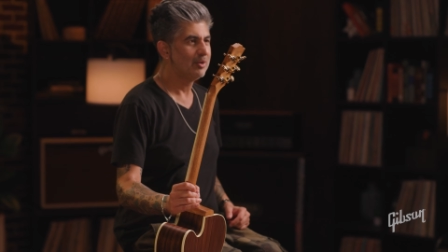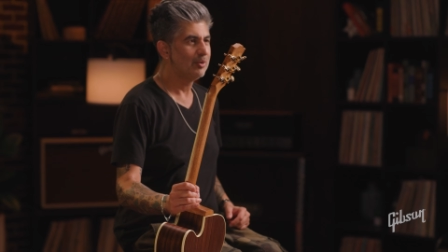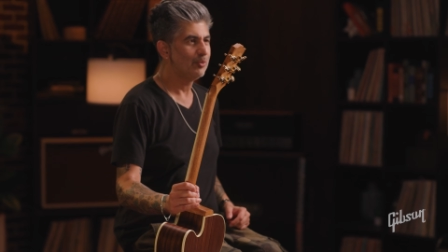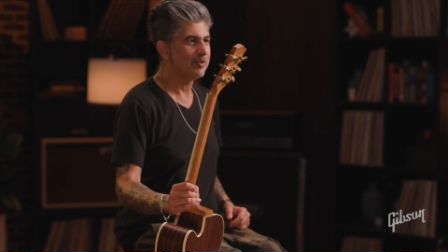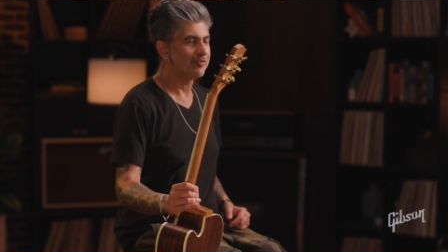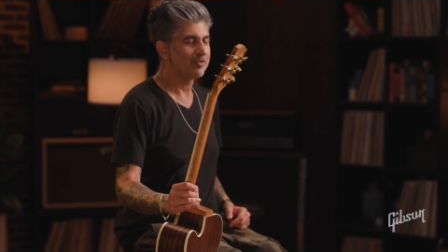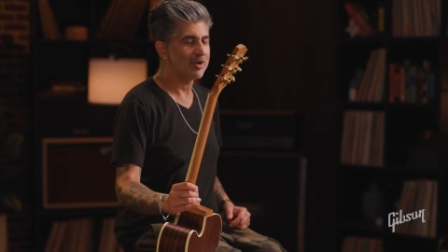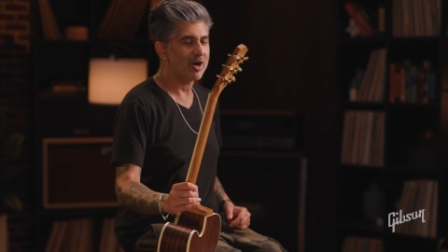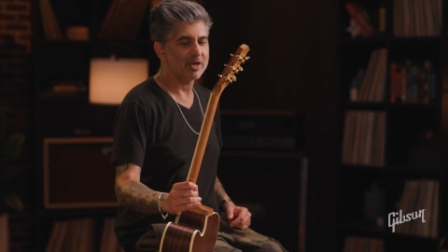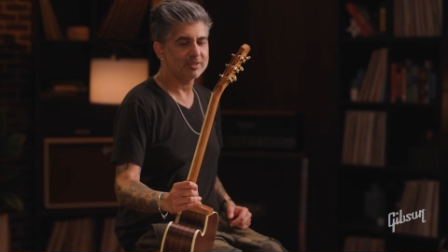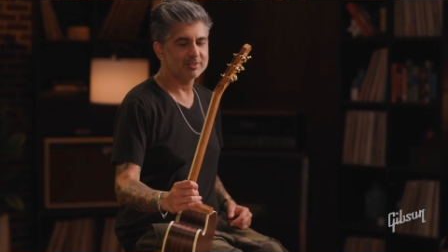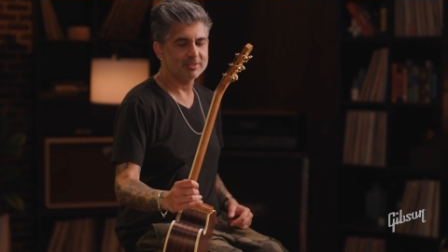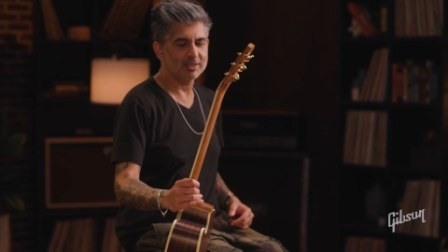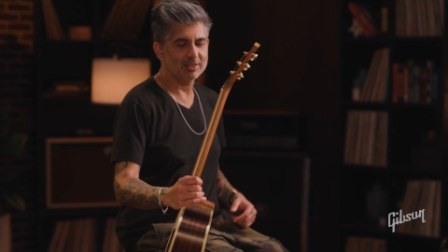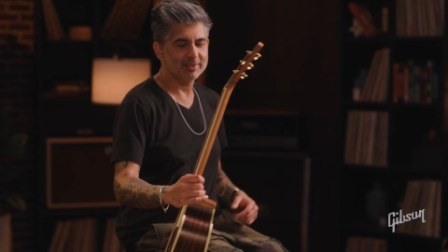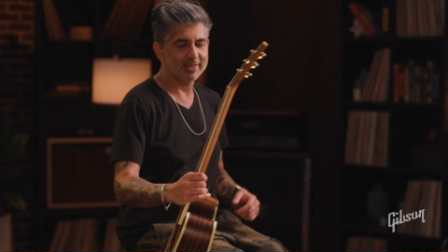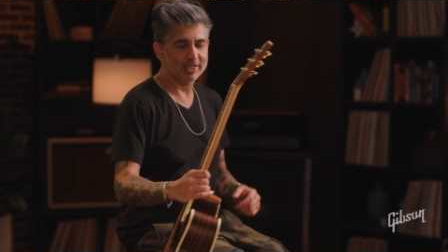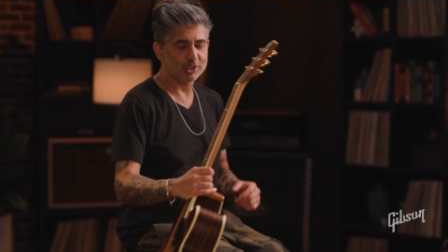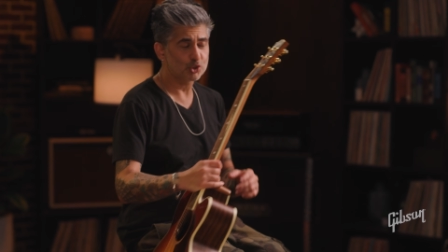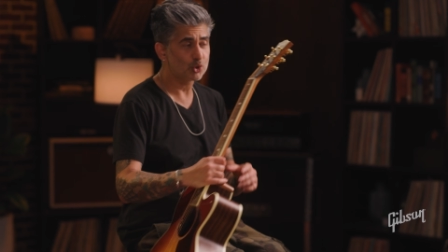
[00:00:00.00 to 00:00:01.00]
We've got
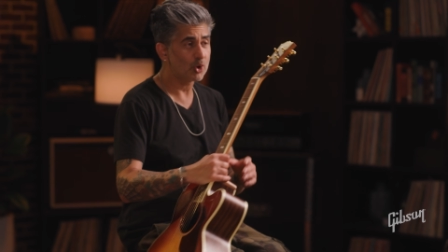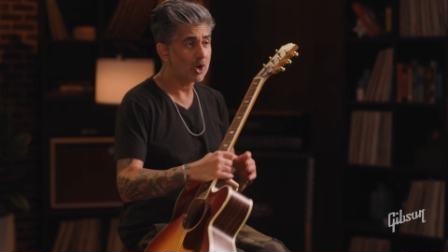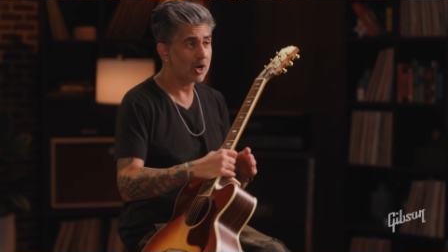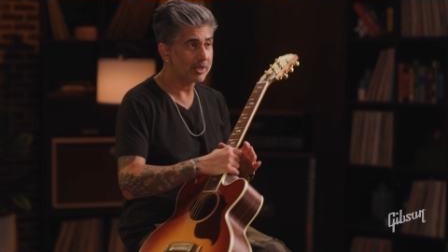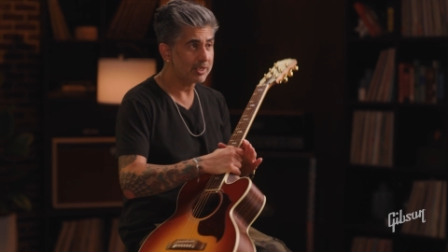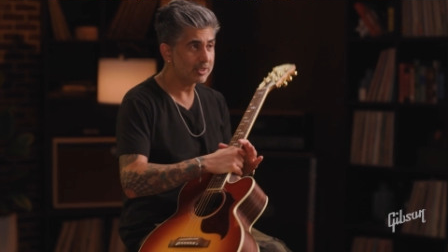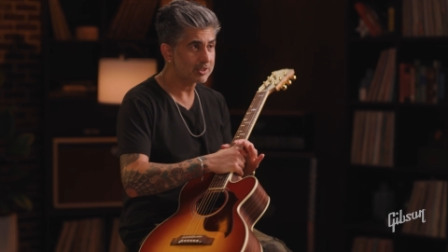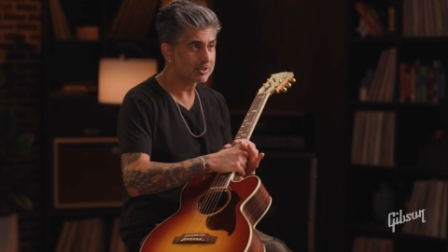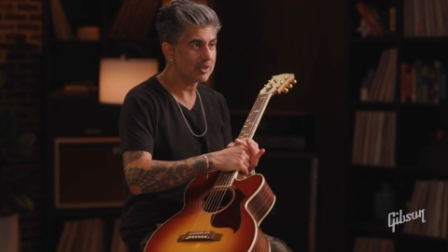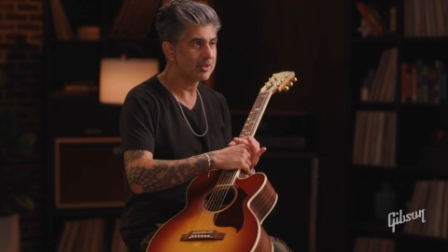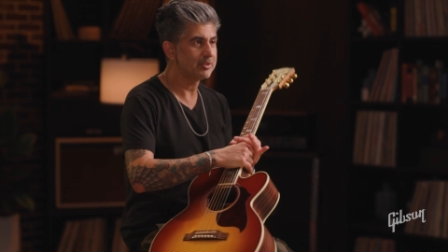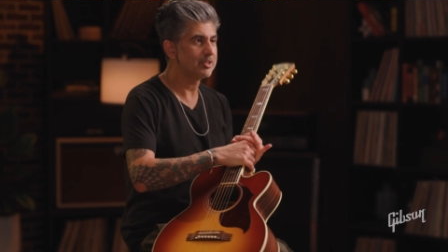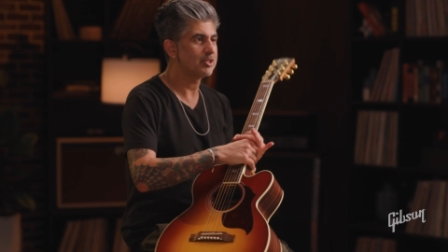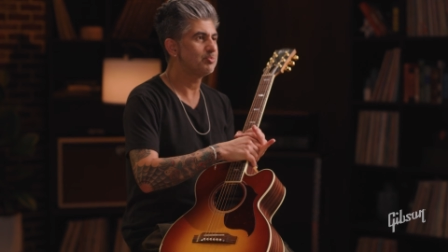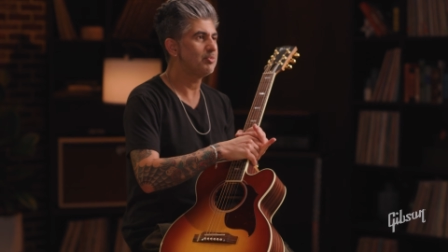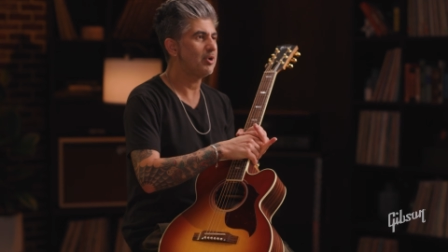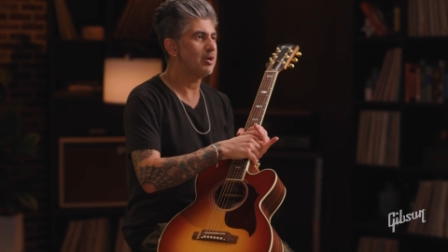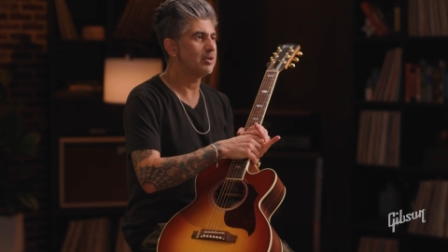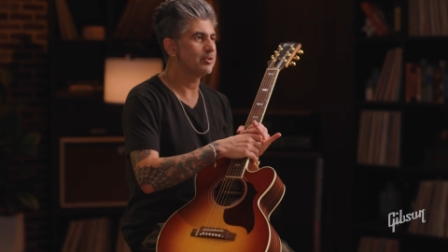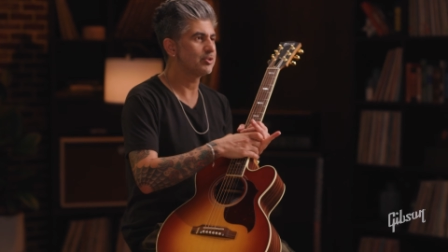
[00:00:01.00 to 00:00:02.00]
electronics on this
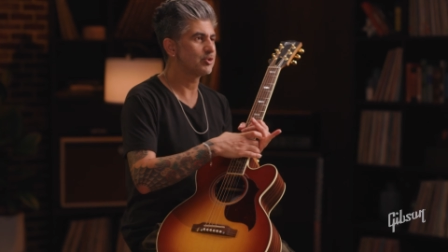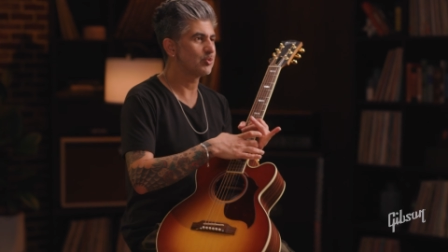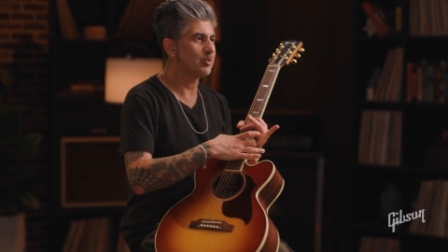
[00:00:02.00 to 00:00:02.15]
model as